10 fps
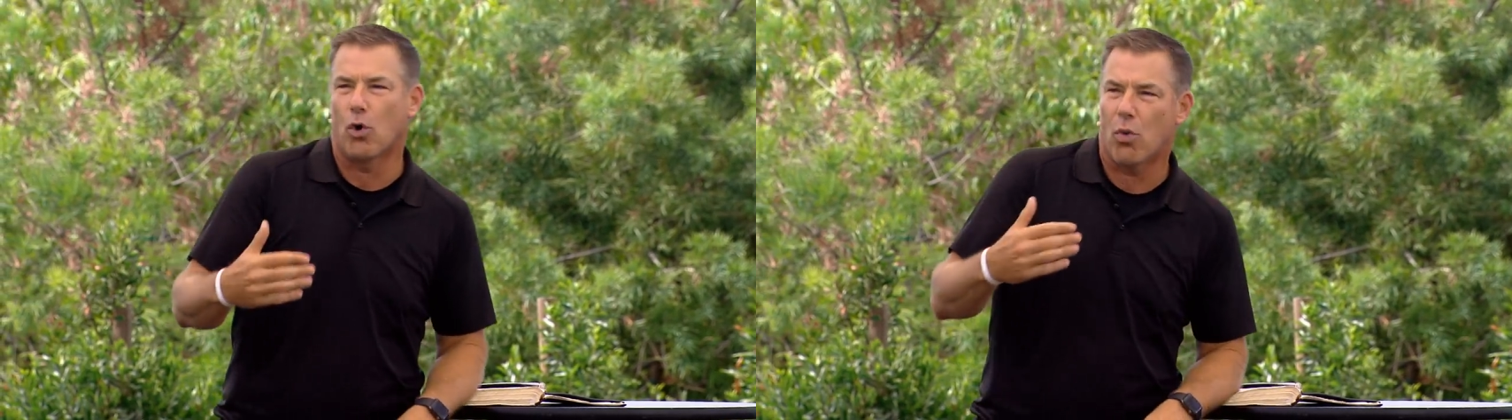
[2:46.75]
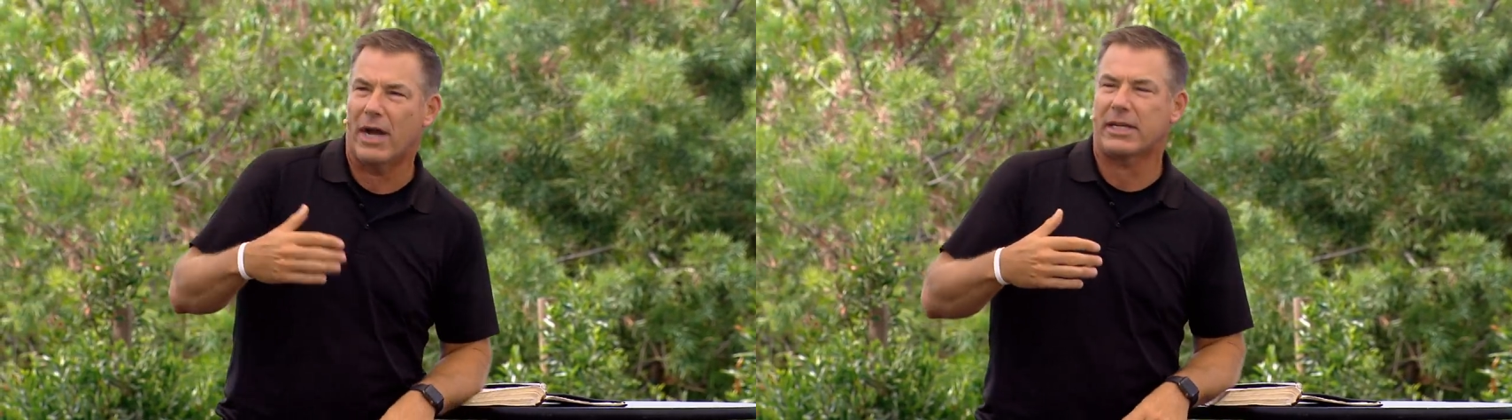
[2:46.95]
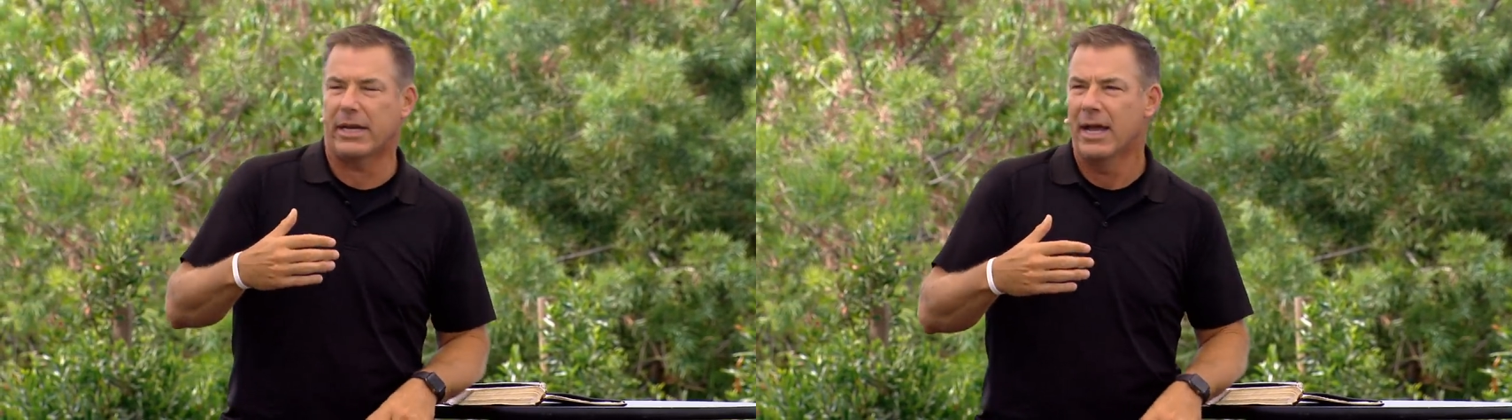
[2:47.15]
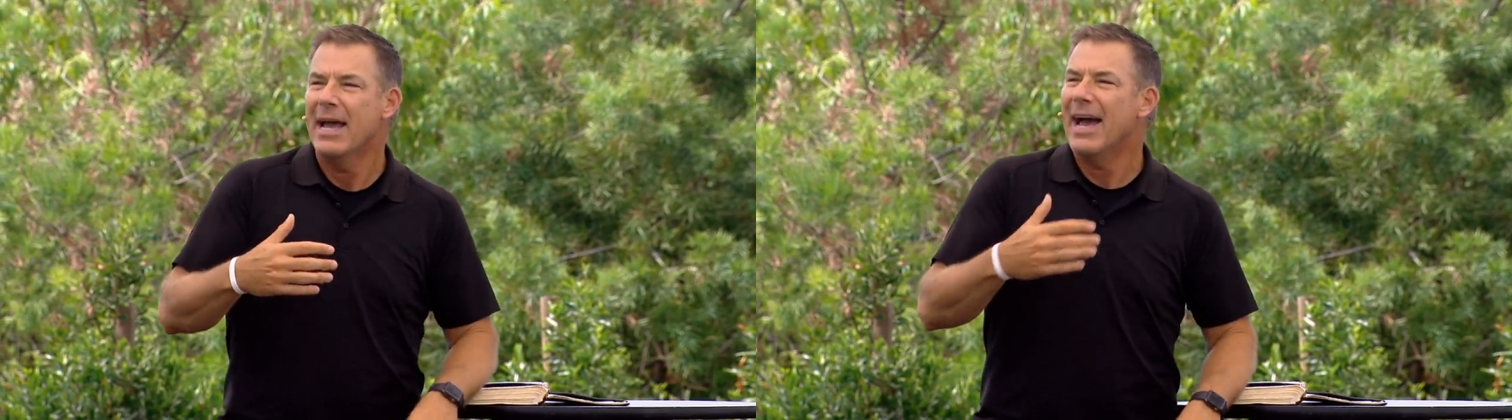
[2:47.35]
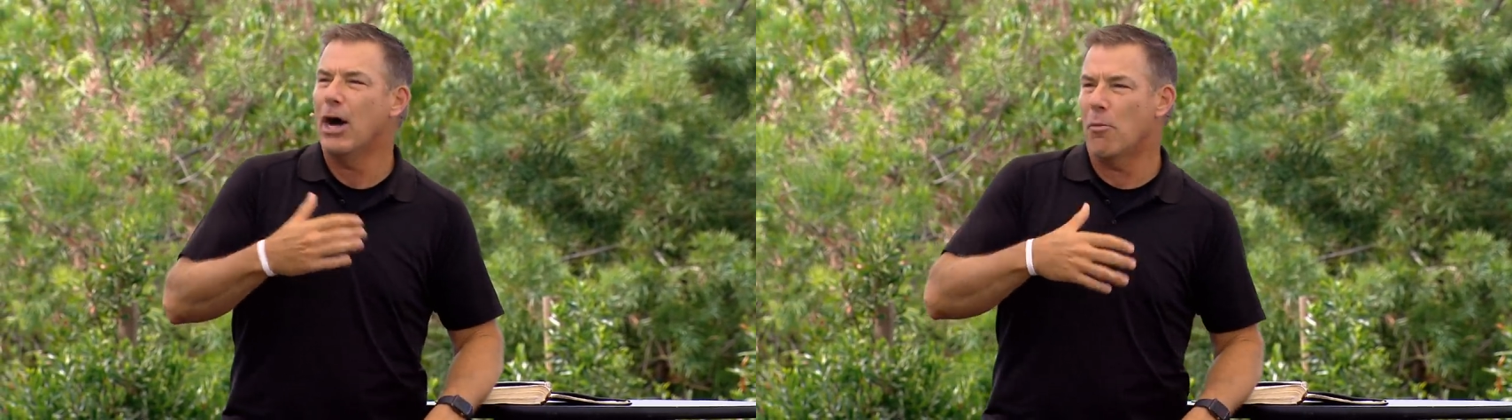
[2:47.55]
What can
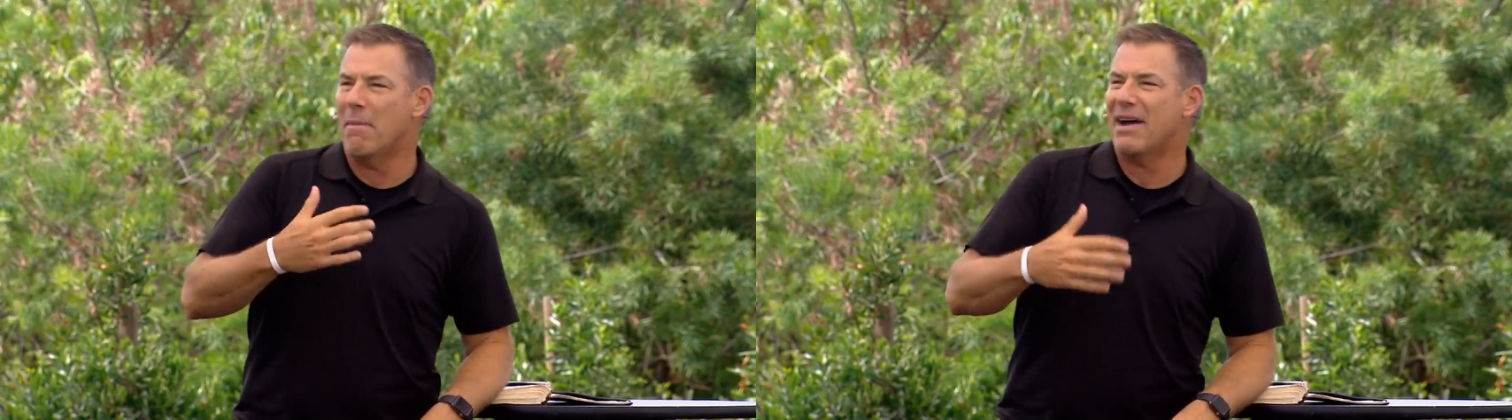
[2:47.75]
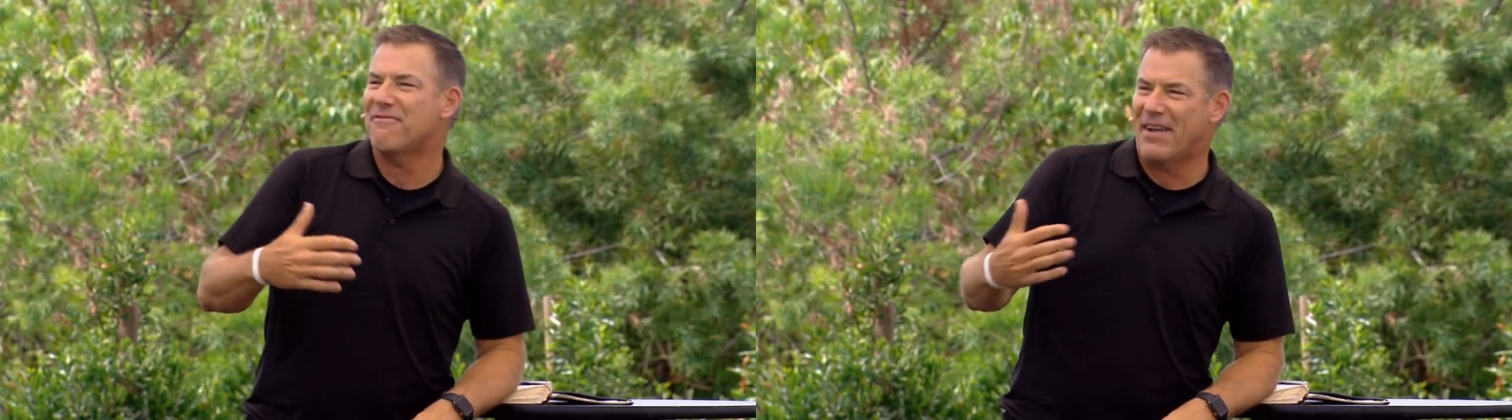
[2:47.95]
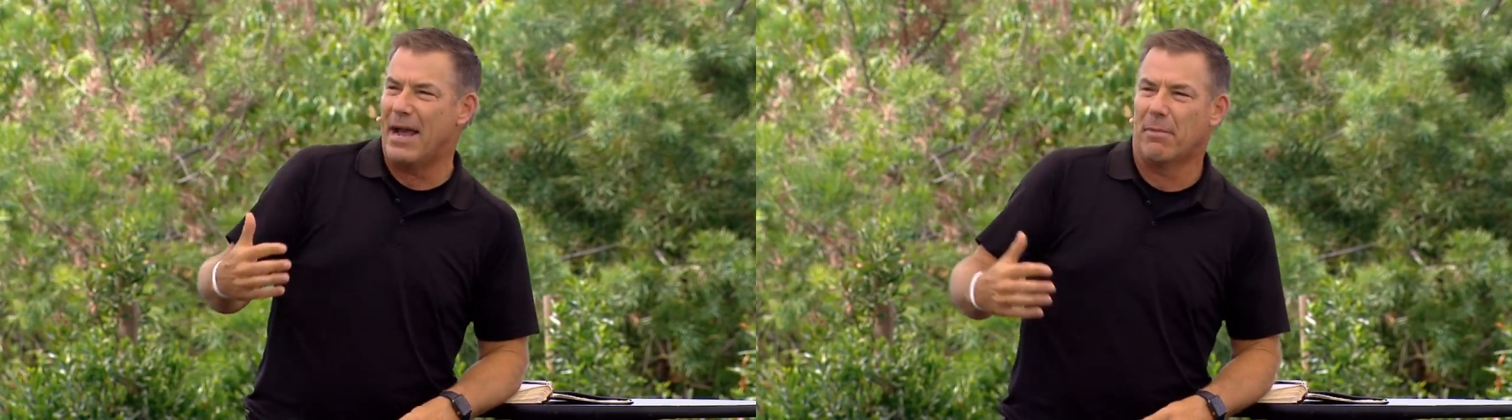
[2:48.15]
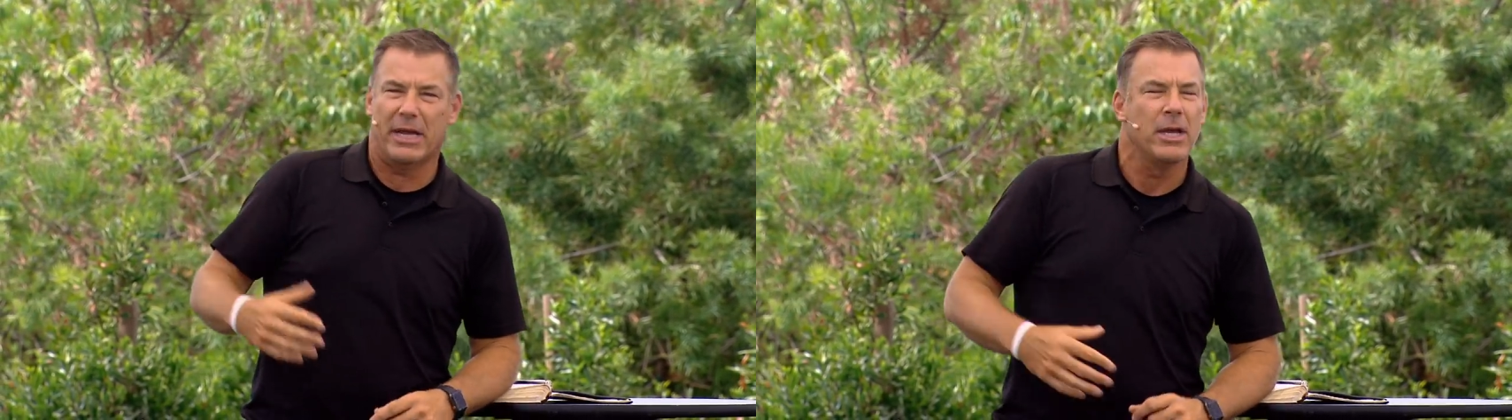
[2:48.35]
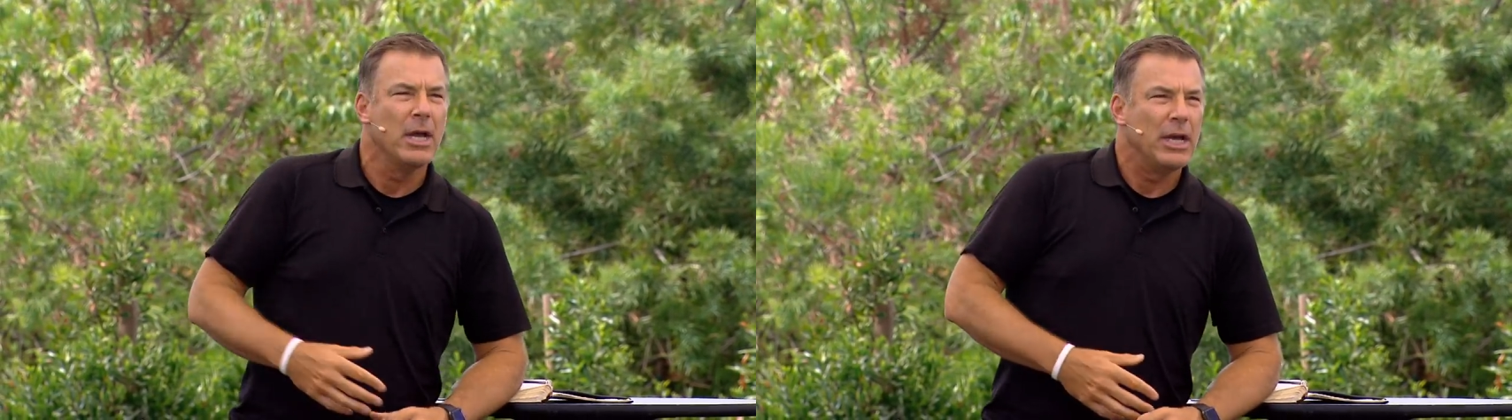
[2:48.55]
help my family,